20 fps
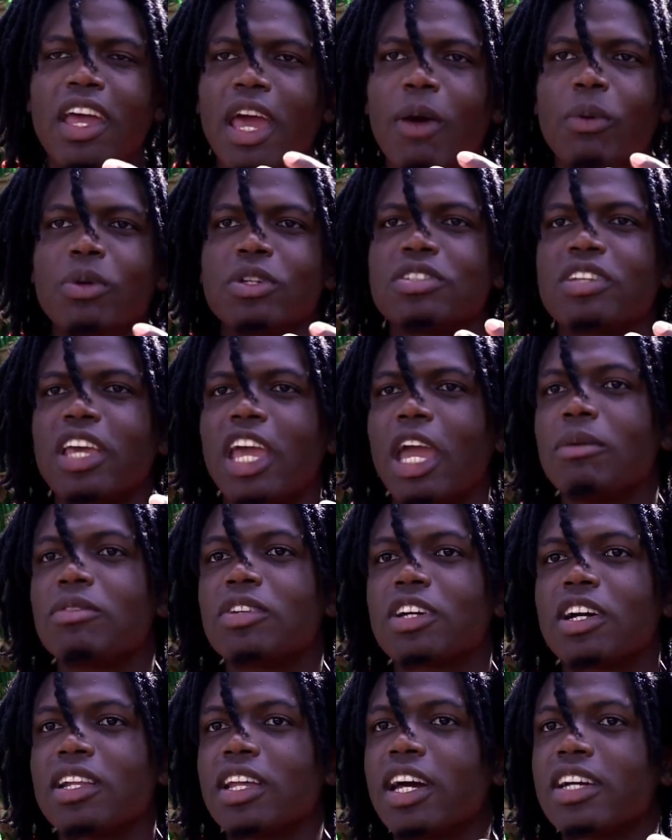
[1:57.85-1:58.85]
and we just aimed
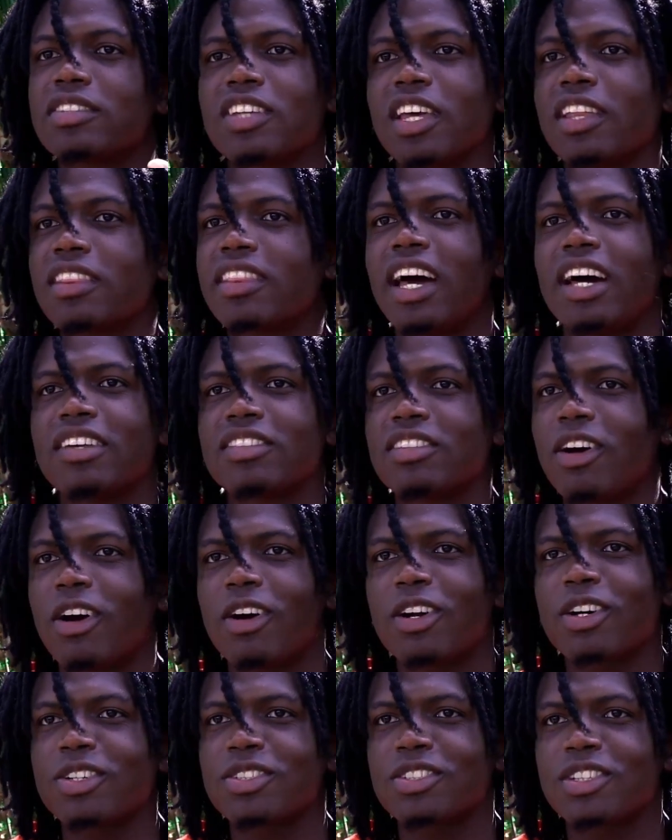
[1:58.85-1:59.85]
to collect 10,000
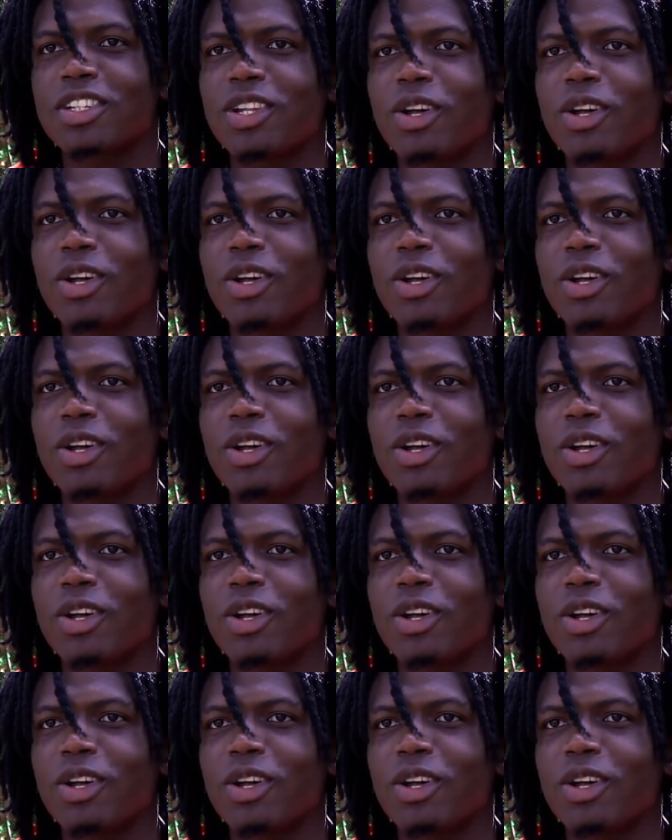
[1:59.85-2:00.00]
articles of